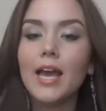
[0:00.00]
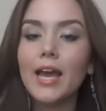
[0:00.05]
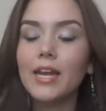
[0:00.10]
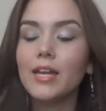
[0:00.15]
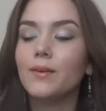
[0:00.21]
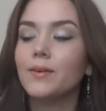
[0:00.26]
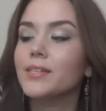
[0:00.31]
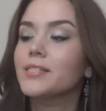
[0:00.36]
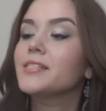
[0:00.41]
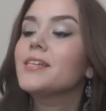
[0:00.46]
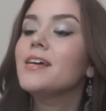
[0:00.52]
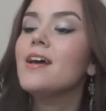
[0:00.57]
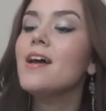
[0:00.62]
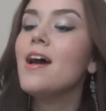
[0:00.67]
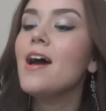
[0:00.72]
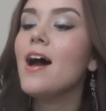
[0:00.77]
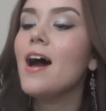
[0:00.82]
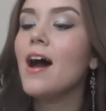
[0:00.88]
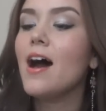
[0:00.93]
anyways
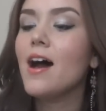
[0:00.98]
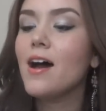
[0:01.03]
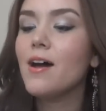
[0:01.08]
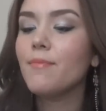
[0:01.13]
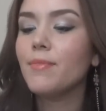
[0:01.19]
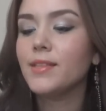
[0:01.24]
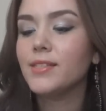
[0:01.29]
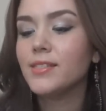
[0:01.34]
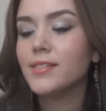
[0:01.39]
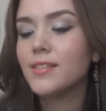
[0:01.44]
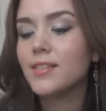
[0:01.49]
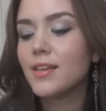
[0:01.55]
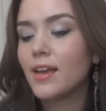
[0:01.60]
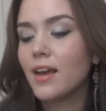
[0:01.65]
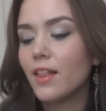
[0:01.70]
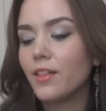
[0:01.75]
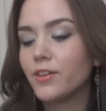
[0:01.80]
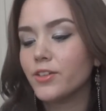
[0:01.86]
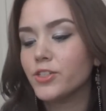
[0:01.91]
um, this is in the
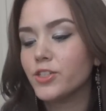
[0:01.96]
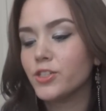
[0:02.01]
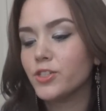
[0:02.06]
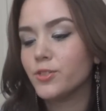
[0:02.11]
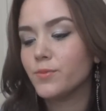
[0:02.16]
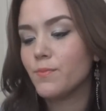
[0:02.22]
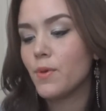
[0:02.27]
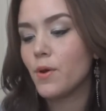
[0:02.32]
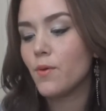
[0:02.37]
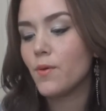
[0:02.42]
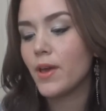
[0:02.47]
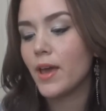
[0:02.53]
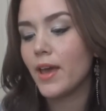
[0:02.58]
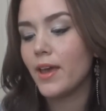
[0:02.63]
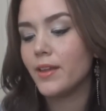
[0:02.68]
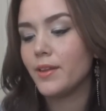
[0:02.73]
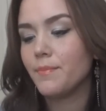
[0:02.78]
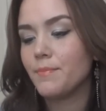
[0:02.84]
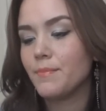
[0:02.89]
color smoke
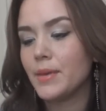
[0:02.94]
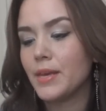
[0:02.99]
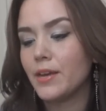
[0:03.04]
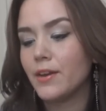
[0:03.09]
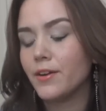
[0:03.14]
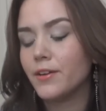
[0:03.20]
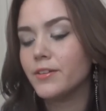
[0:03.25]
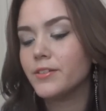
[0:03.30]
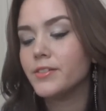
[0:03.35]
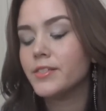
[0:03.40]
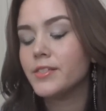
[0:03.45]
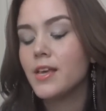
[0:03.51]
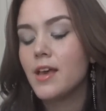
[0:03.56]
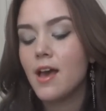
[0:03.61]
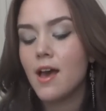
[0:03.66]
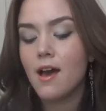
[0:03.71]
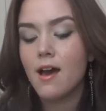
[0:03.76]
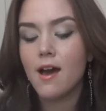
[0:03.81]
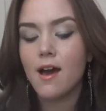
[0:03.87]
and mirrors
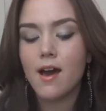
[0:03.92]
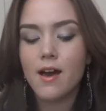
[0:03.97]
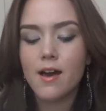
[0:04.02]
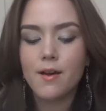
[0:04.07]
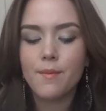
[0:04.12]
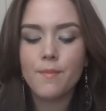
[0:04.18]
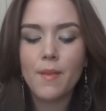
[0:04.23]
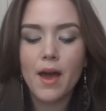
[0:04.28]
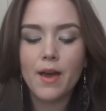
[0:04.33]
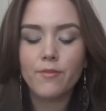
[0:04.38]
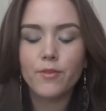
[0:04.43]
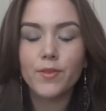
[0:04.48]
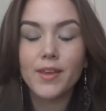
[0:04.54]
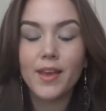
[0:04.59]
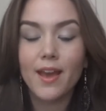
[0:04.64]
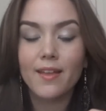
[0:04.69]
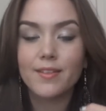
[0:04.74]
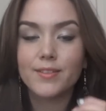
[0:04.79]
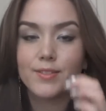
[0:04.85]
um, I've
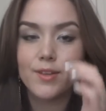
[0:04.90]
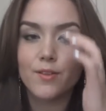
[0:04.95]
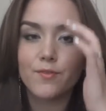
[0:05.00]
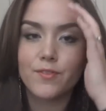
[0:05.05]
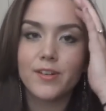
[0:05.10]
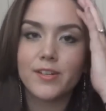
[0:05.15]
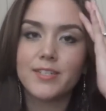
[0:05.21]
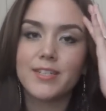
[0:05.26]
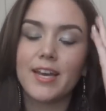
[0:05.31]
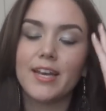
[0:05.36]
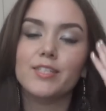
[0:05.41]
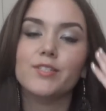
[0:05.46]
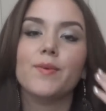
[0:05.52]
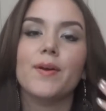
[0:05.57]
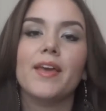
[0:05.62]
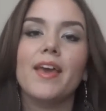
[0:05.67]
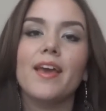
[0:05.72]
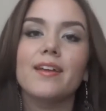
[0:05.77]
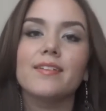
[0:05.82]
only had this on for a day
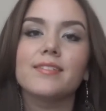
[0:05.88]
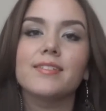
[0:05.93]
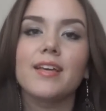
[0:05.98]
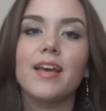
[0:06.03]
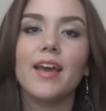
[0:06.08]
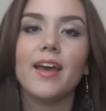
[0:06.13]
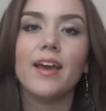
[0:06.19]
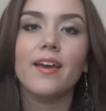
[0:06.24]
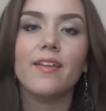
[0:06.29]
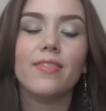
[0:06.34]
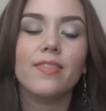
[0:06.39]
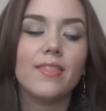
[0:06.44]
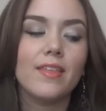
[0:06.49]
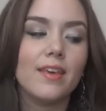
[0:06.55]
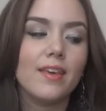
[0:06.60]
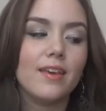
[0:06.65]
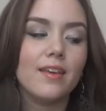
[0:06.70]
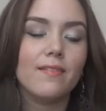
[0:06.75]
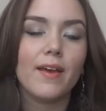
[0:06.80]
so I can't say
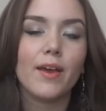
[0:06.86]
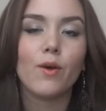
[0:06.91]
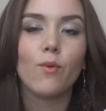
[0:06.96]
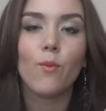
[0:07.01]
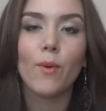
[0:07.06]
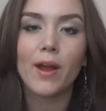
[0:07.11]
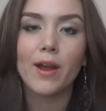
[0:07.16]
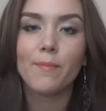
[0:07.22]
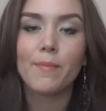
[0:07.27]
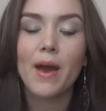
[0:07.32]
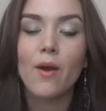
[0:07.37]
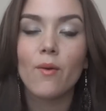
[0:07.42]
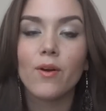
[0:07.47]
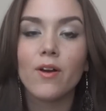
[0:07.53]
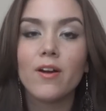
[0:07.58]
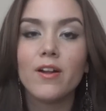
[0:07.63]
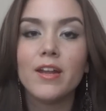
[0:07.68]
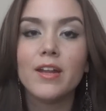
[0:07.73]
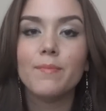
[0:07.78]
the like wear
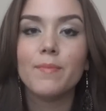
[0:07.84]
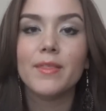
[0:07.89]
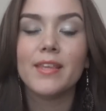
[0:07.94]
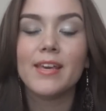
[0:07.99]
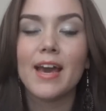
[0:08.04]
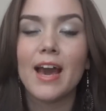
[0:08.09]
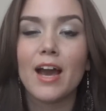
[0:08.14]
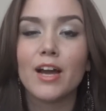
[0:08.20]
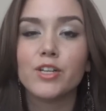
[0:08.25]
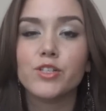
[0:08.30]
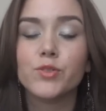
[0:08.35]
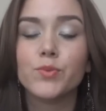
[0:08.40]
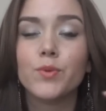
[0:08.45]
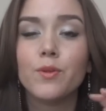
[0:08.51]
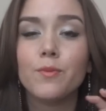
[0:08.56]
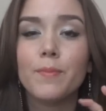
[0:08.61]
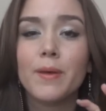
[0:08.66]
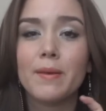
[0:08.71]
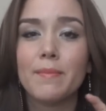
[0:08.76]
power on it but the
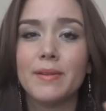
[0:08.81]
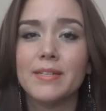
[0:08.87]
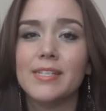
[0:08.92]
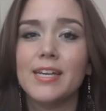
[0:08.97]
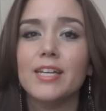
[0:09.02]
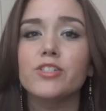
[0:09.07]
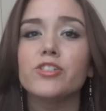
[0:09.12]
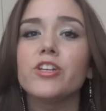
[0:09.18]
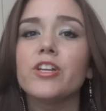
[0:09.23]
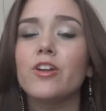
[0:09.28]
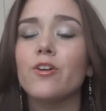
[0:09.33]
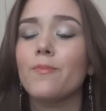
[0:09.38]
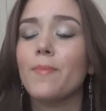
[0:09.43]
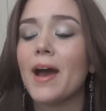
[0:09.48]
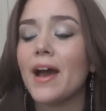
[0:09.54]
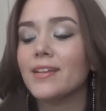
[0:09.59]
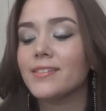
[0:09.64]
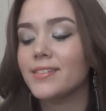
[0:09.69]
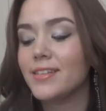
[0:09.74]
actual pigmentation
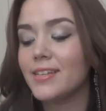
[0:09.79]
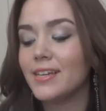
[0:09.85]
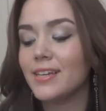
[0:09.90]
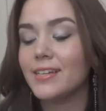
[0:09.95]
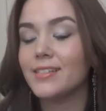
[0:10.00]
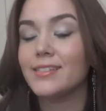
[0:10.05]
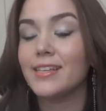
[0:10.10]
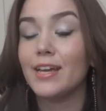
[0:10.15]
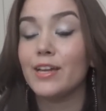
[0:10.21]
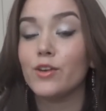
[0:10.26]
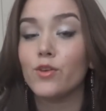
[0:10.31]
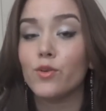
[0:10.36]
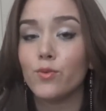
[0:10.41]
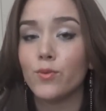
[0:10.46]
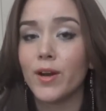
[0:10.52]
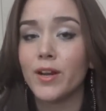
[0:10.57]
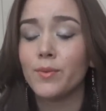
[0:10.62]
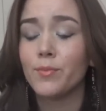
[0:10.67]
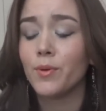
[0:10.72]
opacity is
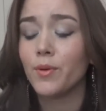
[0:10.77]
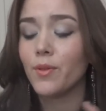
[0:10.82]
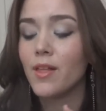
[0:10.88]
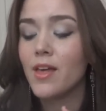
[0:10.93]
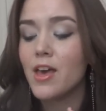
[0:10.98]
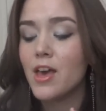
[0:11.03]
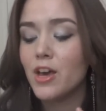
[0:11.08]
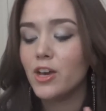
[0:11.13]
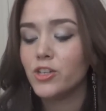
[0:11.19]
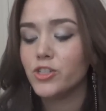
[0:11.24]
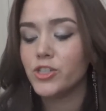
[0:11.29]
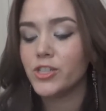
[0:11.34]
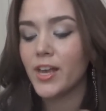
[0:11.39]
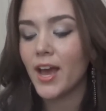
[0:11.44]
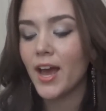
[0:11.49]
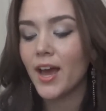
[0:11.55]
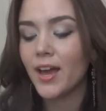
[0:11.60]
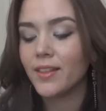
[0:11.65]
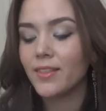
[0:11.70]
incredible she
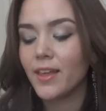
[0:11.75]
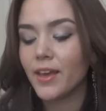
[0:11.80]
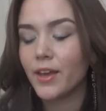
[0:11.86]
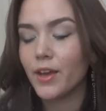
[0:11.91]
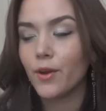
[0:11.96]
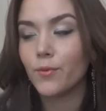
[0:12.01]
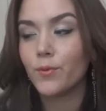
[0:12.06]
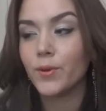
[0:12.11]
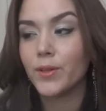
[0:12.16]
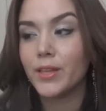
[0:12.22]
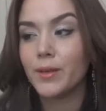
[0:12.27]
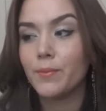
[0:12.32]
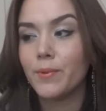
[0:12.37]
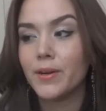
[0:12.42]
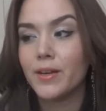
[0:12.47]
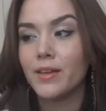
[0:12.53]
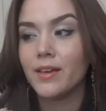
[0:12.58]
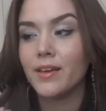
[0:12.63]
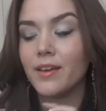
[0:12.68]
had like a really
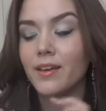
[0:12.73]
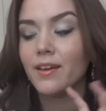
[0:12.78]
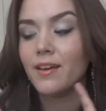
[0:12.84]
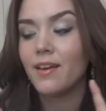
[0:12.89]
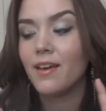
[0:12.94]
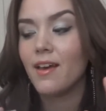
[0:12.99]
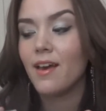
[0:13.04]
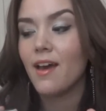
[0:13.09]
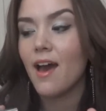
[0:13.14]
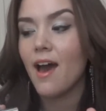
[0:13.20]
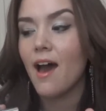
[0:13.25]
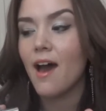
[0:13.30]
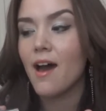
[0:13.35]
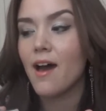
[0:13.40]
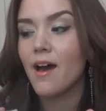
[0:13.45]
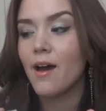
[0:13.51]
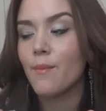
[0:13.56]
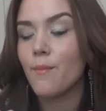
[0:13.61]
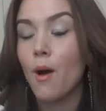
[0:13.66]
pretty
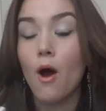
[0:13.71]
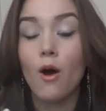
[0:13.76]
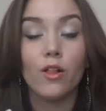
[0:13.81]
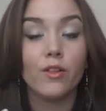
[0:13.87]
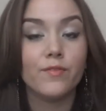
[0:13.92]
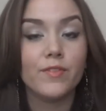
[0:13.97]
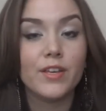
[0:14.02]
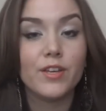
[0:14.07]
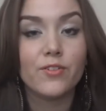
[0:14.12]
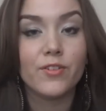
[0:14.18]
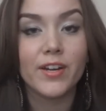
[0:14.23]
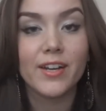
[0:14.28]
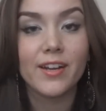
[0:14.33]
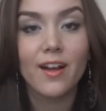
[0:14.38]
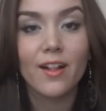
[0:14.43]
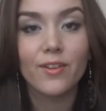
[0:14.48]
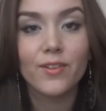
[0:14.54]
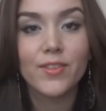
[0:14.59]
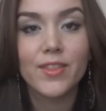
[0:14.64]
um, the green
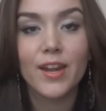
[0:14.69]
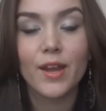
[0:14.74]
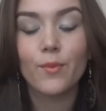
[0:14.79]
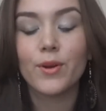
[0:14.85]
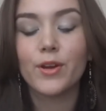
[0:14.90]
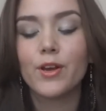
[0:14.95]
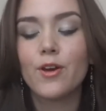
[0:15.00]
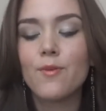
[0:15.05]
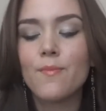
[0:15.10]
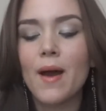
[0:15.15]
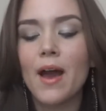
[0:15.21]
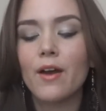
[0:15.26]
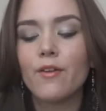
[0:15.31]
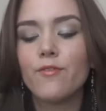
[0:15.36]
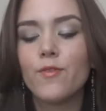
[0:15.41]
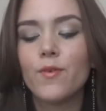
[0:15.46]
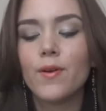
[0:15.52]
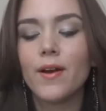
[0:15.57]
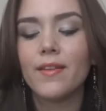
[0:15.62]
color that I want to go
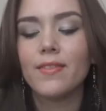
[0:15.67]
back for.